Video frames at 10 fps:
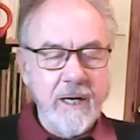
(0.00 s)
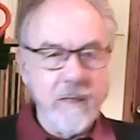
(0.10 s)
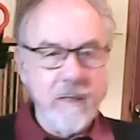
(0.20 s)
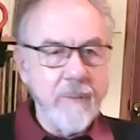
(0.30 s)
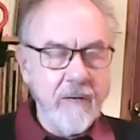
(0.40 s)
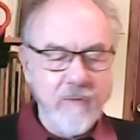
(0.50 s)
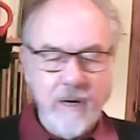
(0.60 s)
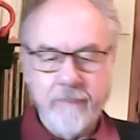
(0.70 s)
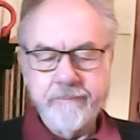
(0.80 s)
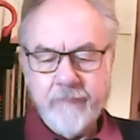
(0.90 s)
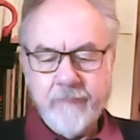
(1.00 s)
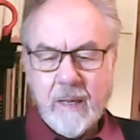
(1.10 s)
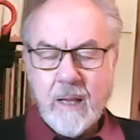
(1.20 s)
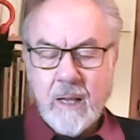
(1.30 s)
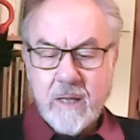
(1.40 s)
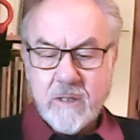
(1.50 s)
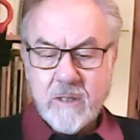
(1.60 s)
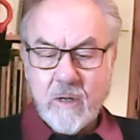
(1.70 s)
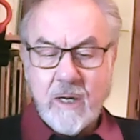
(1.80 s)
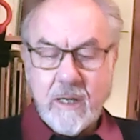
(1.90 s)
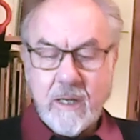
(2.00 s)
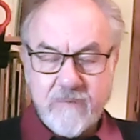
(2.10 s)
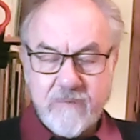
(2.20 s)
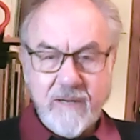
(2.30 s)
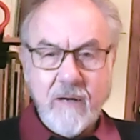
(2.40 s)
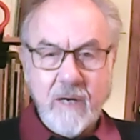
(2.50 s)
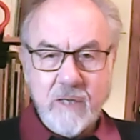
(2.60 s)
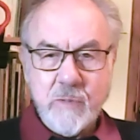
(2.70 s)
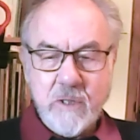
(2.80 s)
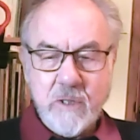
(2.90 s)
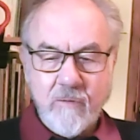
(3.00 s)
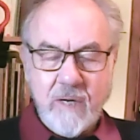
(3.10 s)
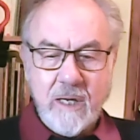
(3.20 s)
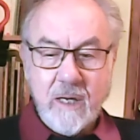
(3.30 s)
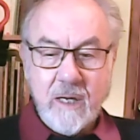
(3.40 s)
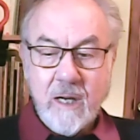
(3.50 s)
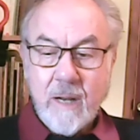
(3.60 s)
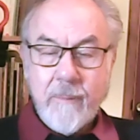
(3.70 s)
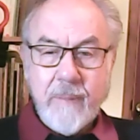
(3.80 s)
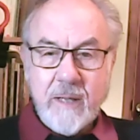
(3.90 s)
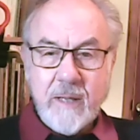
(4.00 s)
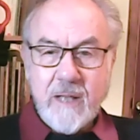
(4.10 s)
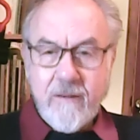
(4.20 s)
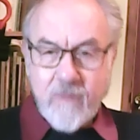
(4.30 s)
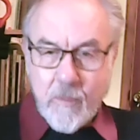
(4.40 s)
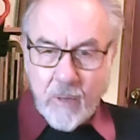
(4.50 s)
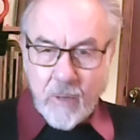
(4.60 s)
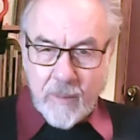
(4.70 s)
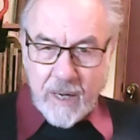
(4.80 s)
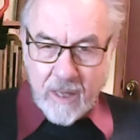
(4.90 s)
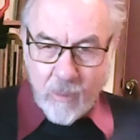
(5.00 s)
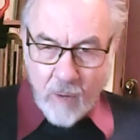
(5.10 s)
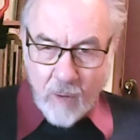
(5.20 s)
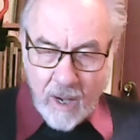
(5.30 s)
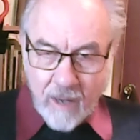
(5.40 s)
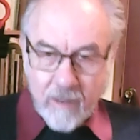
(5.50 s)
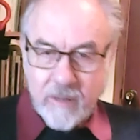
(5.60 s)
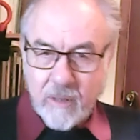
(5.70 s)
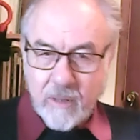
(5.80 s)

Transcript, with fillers: the pet trade. So you get these foundlings which are reared but then if you put them out in the wild, you've got a